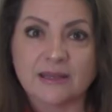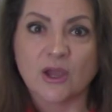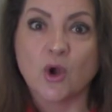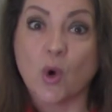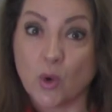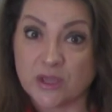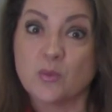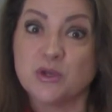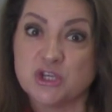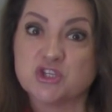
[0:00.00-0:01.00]
and I go, okay,
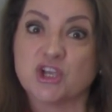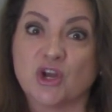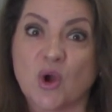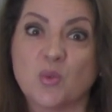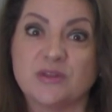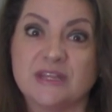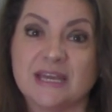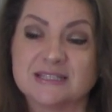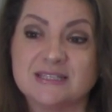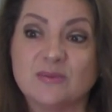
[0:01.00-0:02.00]
we need to get on with the
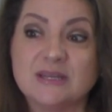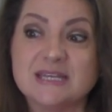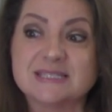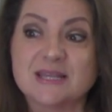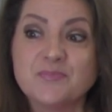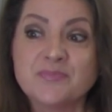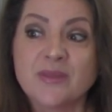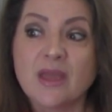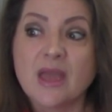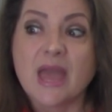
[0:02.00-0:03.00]
activities.
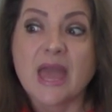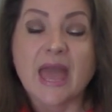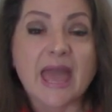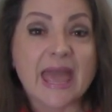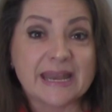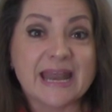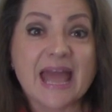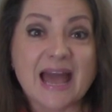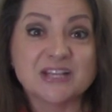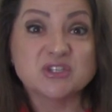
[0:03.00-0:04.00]
And I
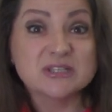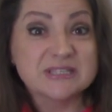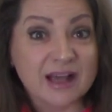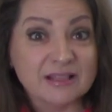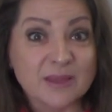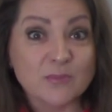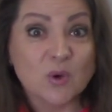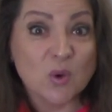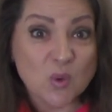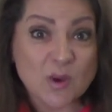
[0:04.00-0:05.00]
had to tell them,
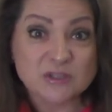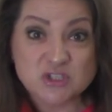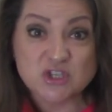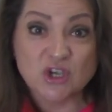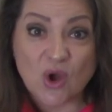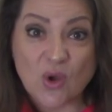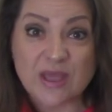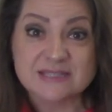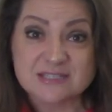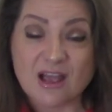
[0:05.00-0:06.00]
who wants to go
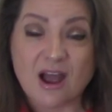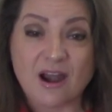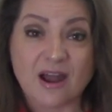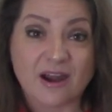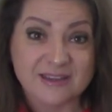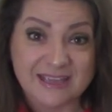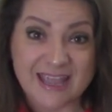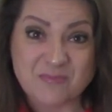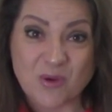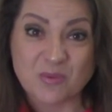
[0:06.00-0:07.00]
and start our
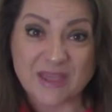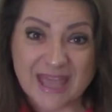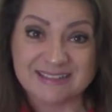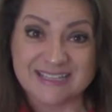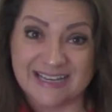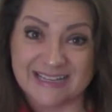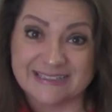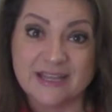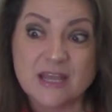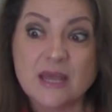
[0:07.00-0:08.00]
game of
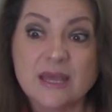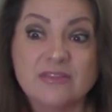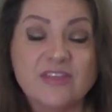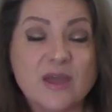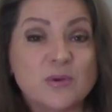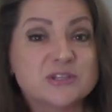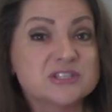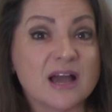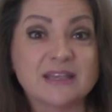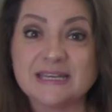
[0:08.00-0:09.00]
Candyland? They were
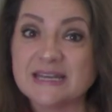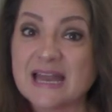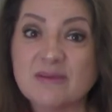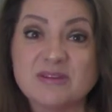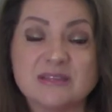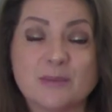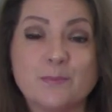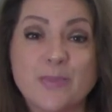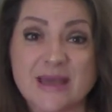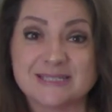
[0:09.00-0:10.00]
talking and having
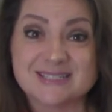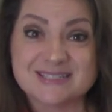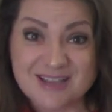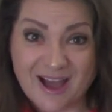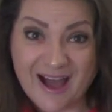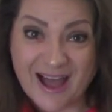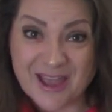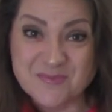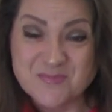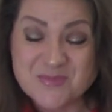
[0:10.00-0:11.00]
the best
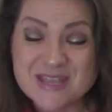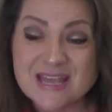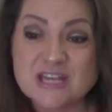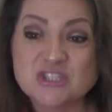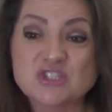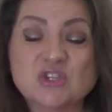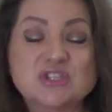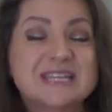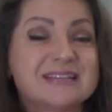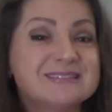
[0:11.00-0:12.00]
time. So
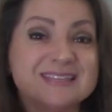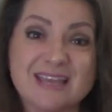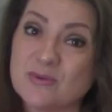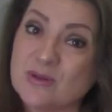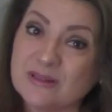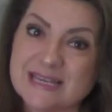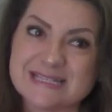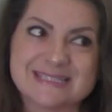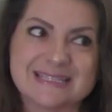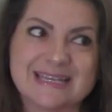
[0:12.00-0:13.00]
that table
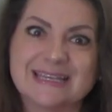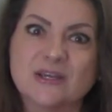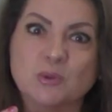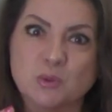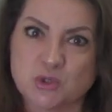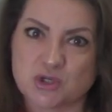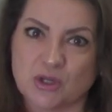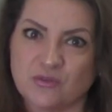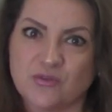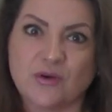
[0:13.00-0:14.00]
is
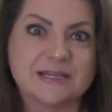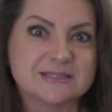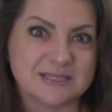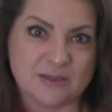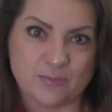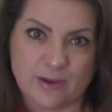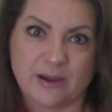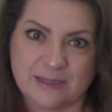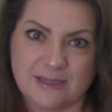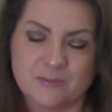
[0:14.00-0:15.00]
crucial for a tea
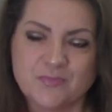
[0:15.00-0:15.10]
party.